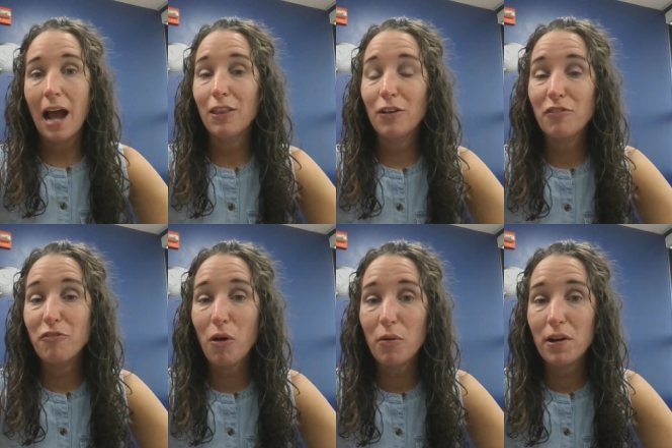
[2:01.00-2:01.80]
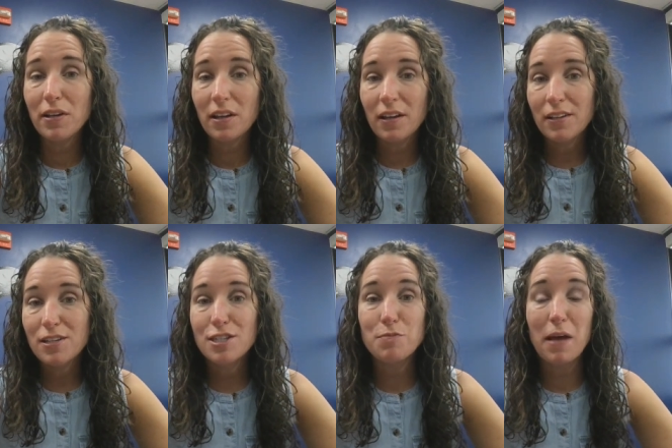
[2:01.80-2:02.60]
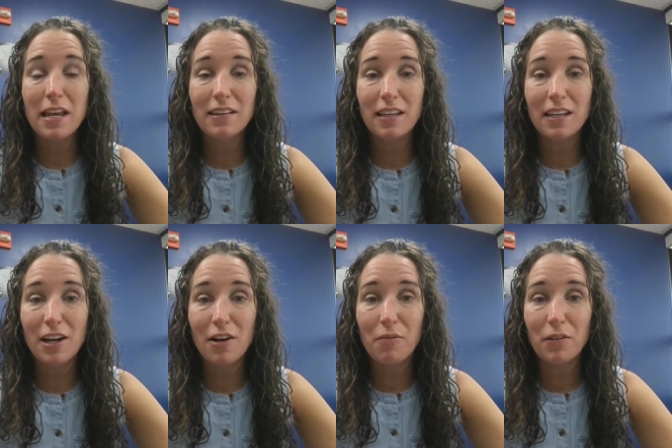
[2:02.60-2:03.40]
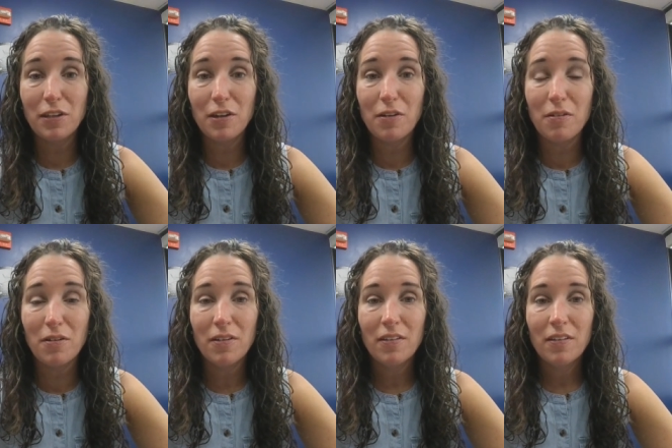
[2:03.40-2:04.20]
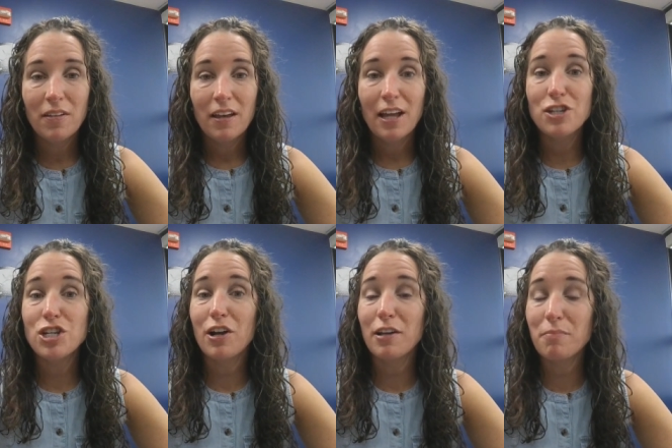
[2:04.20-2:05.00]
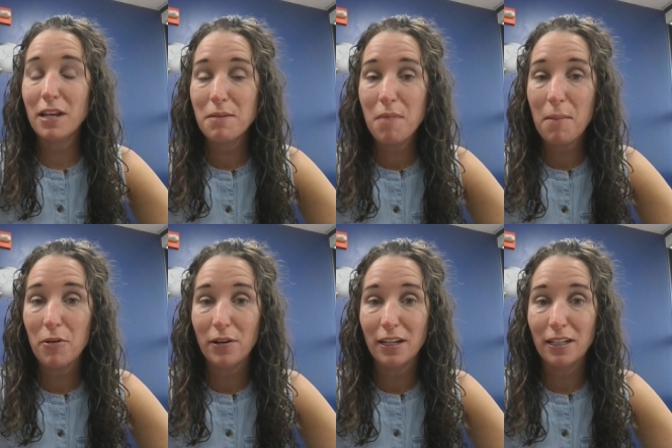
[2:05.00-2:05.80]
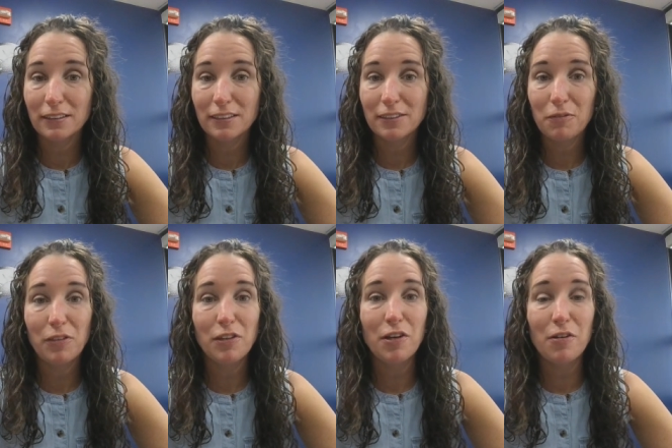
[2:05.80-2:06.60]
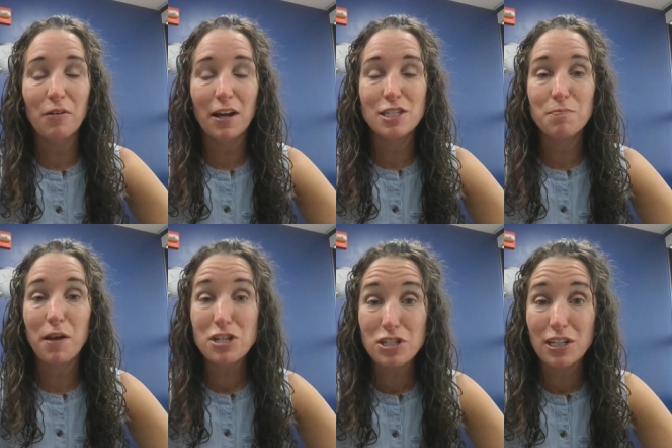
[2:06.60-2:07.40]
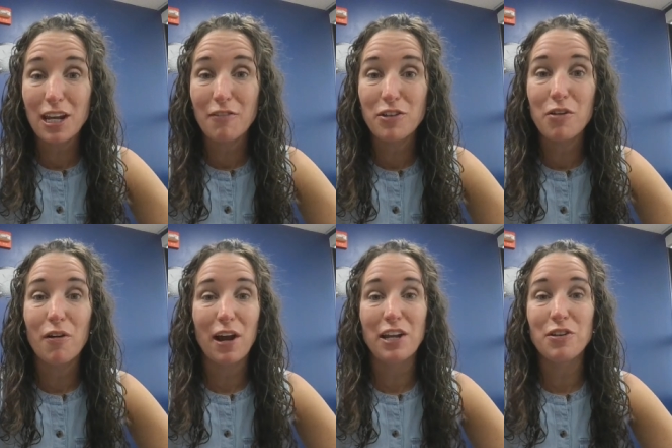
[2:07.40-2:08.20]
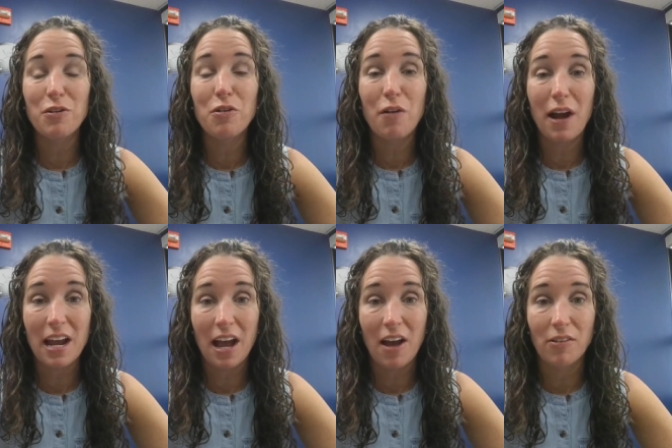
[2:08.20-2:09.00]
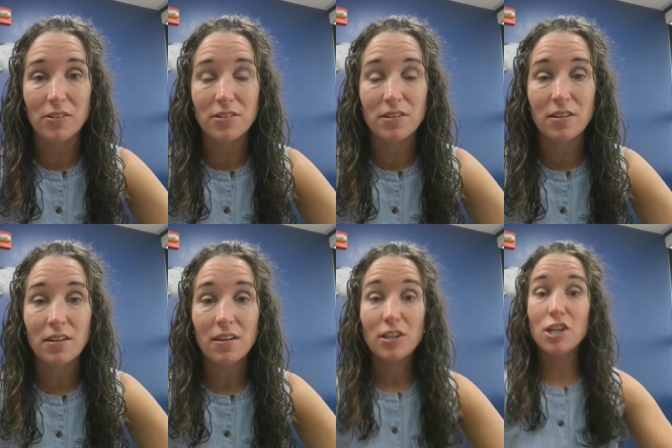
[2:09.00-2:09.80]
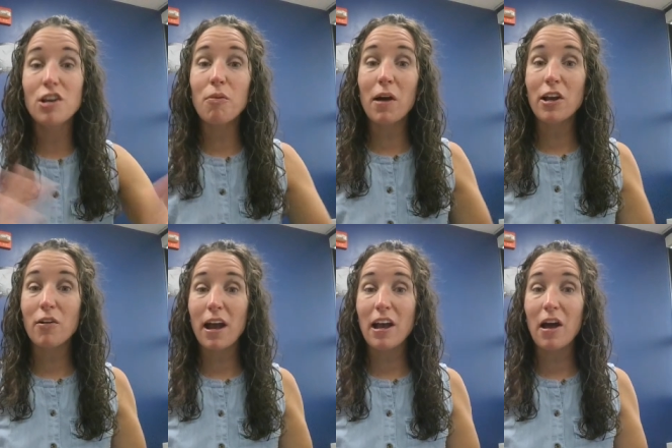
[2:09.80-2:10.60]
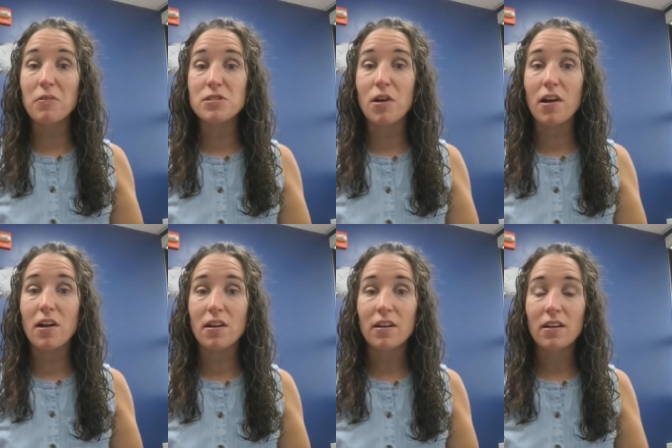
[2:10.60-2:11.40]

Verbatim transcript: I look forward to spending the year with you and sharing many memories with you, especially if you are a new Greyhound. You know what greyhounds are?